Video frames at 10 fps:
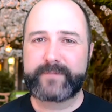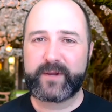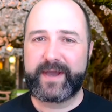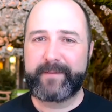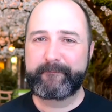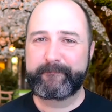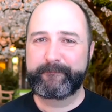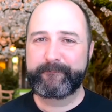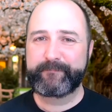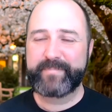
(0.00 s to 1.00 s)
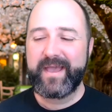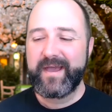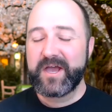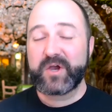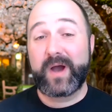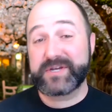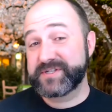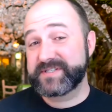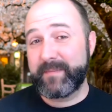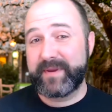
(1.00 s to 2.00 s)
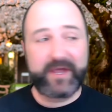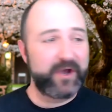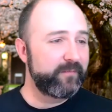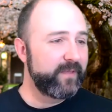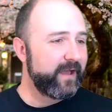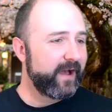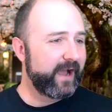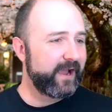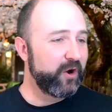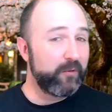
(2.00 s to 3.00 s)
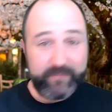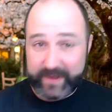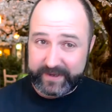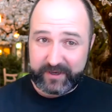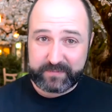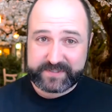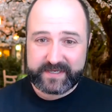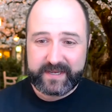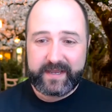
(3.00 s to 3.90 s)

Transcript: Okay. Questions, let me know. I hope that helps.